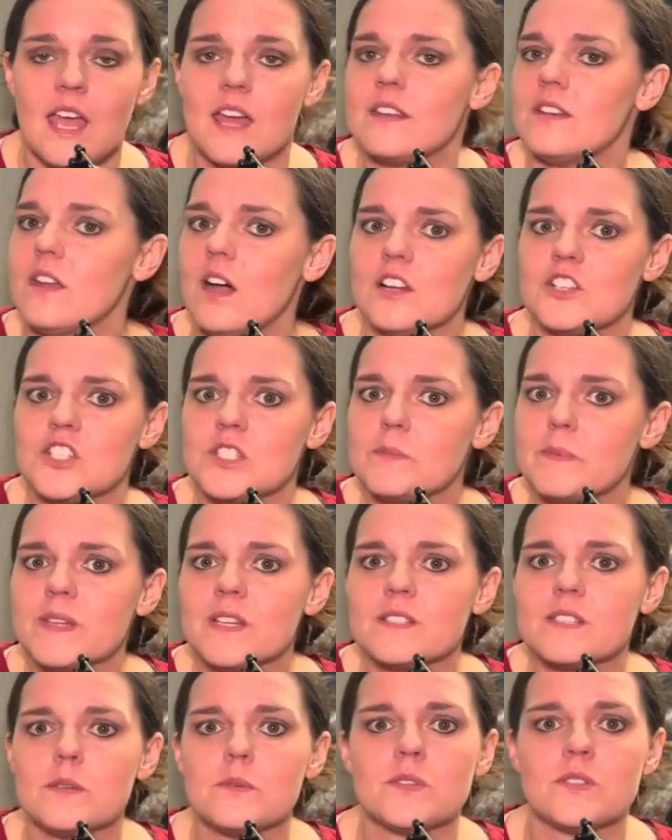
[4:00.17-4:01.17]
and not just
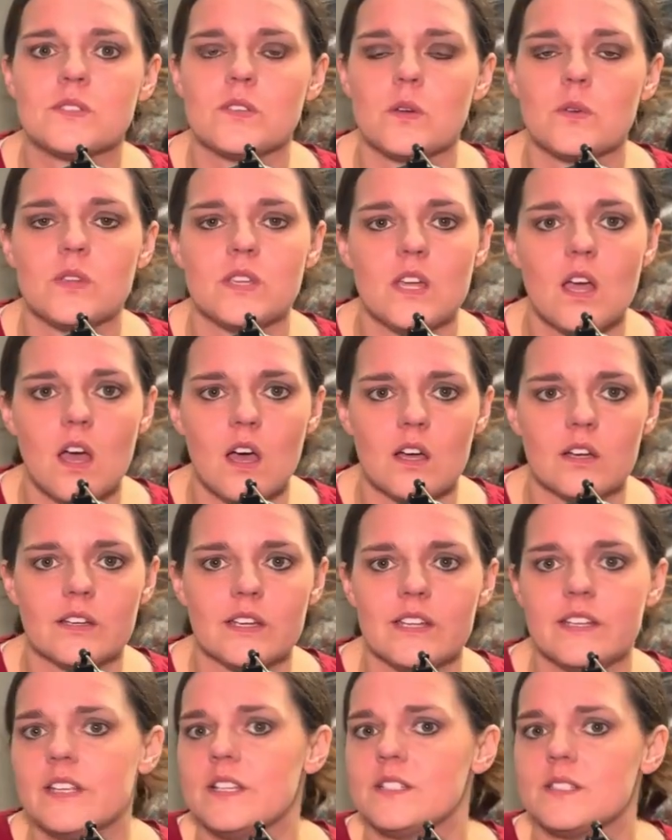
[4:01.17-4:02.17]
because he was so young,
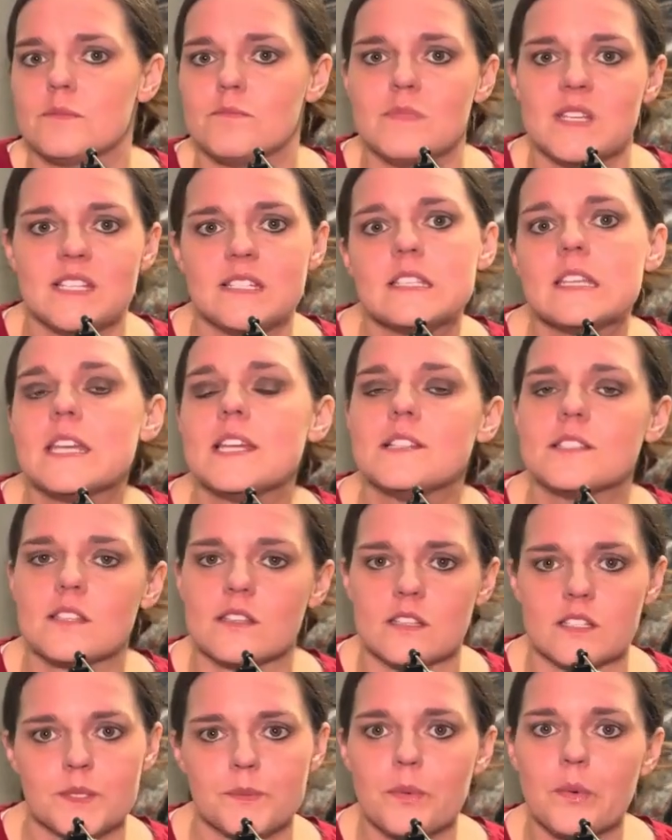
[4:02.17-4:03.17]
in his mid-teens at
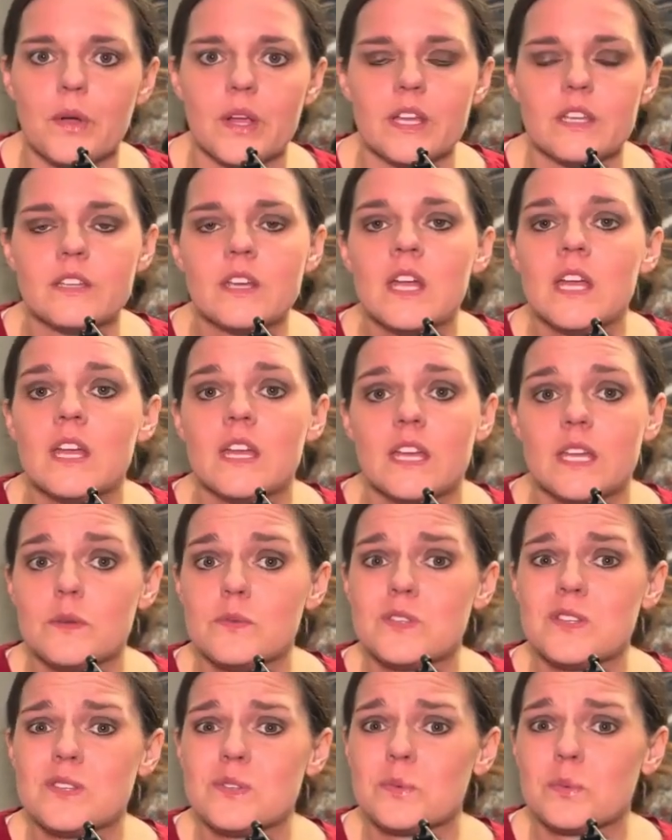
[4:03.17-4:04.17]
this point. He
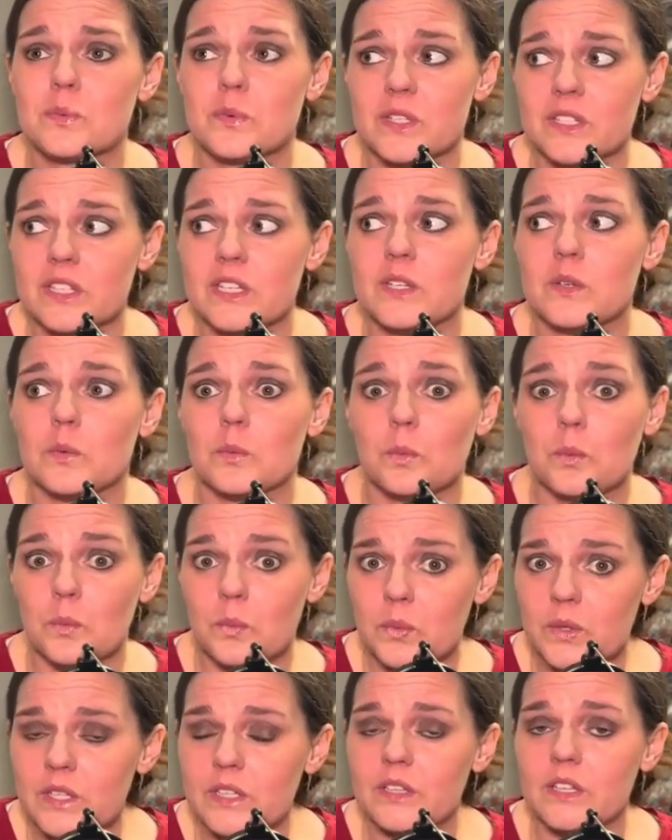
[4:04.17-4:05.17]
was just really,
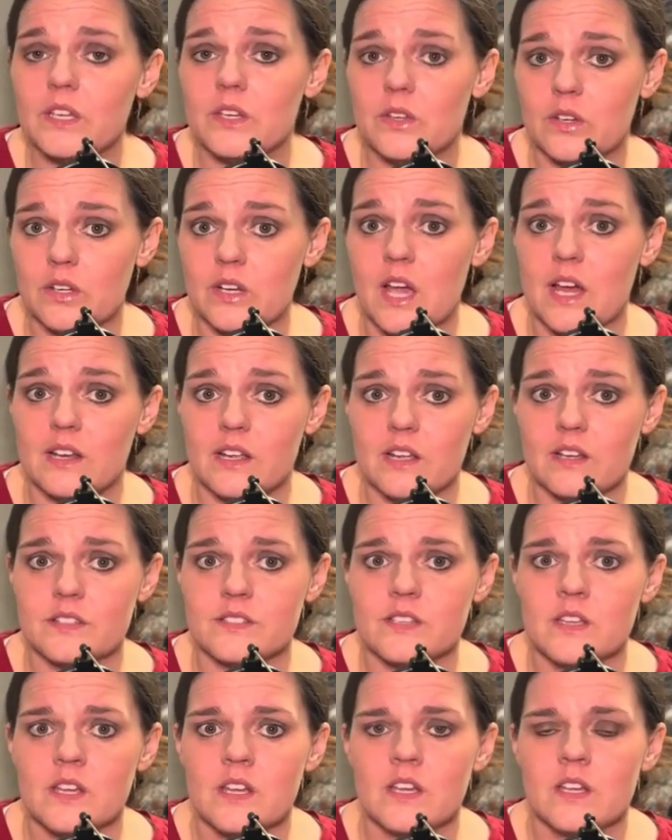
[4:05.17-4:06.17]
really good at it.